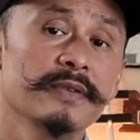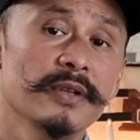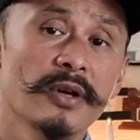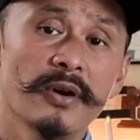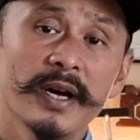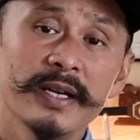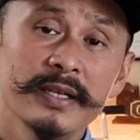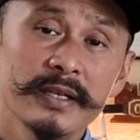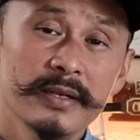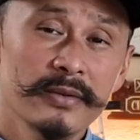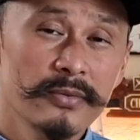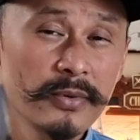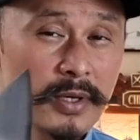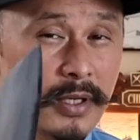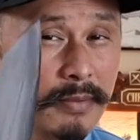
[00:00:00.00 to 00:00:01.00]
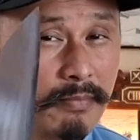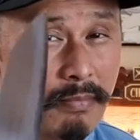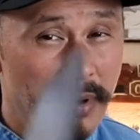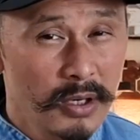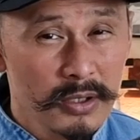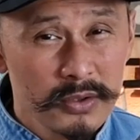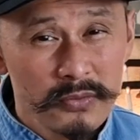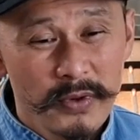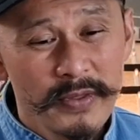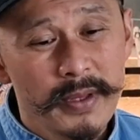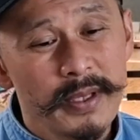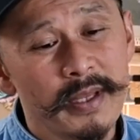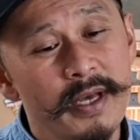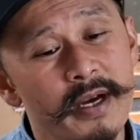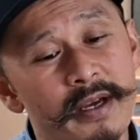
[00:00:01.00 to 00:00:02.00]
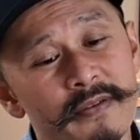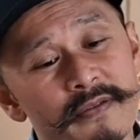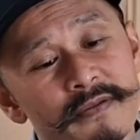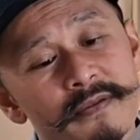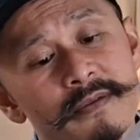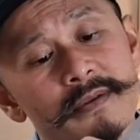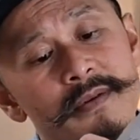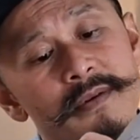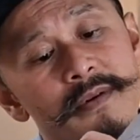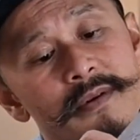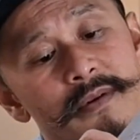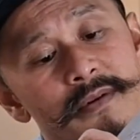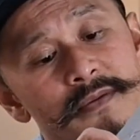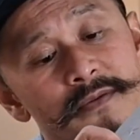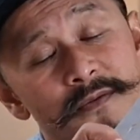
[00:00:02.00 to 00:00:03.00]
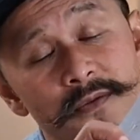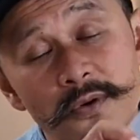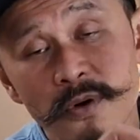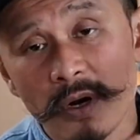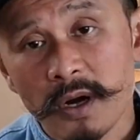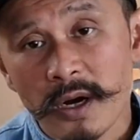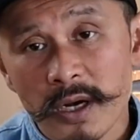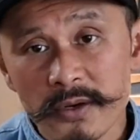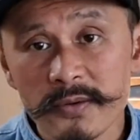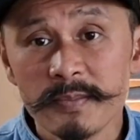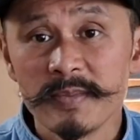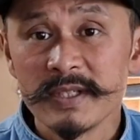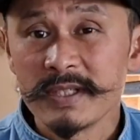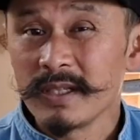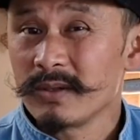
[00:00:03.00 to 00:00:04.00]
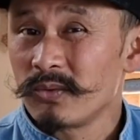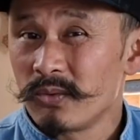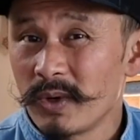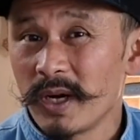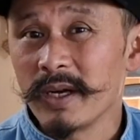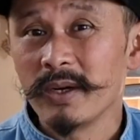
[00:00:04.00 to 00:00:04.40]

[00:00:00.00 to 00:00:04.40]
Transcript: though I didn't really bond with the knife for 100% right